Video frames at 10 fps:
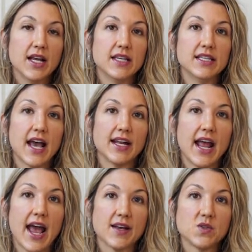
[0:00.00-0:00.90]
Yet
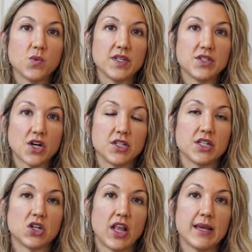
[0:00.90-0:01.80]
as we start to
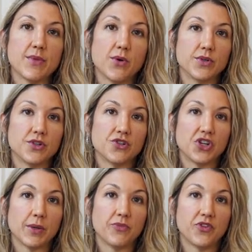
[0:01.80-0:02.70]
claim
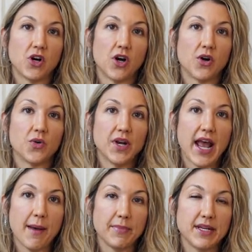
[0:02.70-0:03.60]
ownership for our own
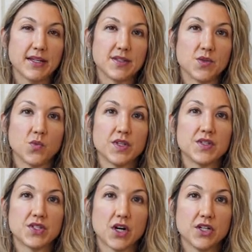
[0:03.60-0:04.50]
happiness and we
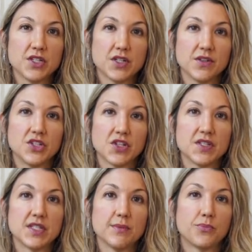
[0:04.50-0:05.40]
start to
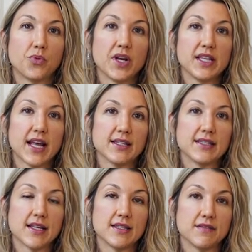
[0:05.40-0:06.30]
just bring that
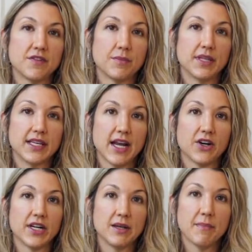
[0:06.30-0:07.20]
sense of
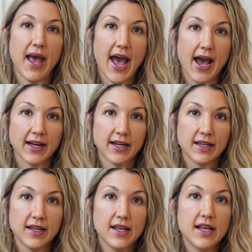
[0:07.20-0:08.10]
familiarity back
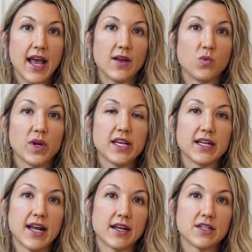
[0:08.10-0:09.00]
and
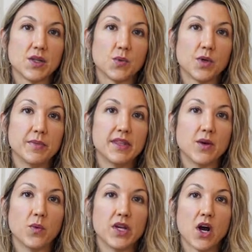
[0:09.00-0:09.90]
reconnect to the woman
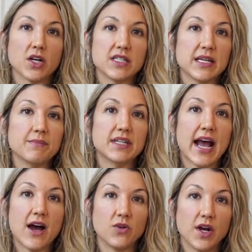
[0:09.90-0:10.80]
that we are deep
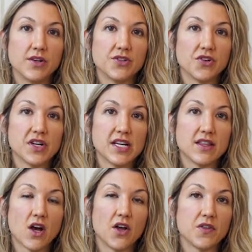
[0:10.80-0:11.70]
down underneath
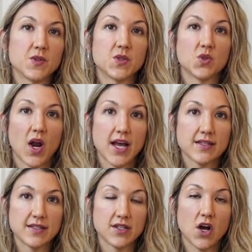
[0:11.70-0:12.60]
all the
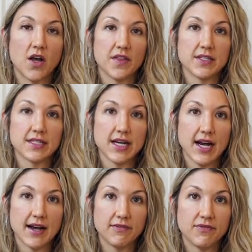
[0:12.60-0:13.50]
stress and all the
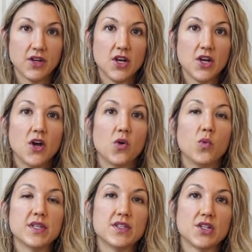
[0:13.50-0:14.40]
stuff,
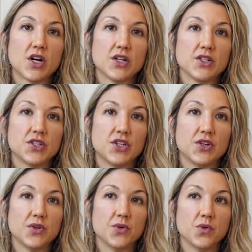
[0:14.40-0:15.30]
we start
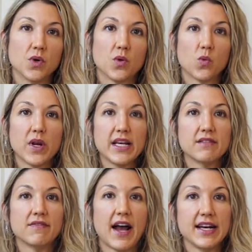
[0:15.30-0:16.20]
to
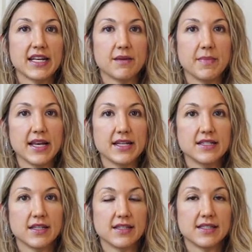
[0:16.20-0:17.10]
re-invite him in
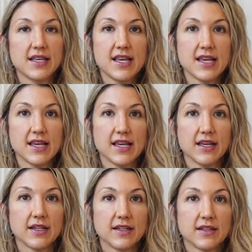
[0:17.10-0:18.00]
to see
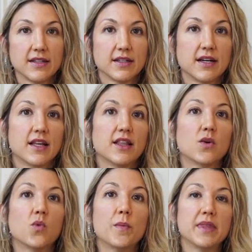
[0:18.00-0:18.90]
the
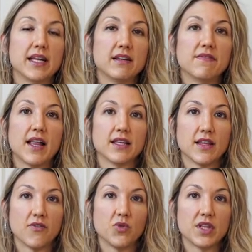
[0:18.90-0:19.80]
woman that he fell in
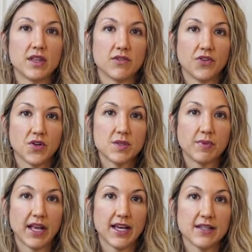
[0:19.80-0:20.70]
love with in the first
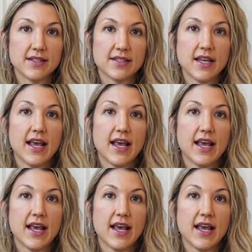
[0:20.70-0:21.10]
place.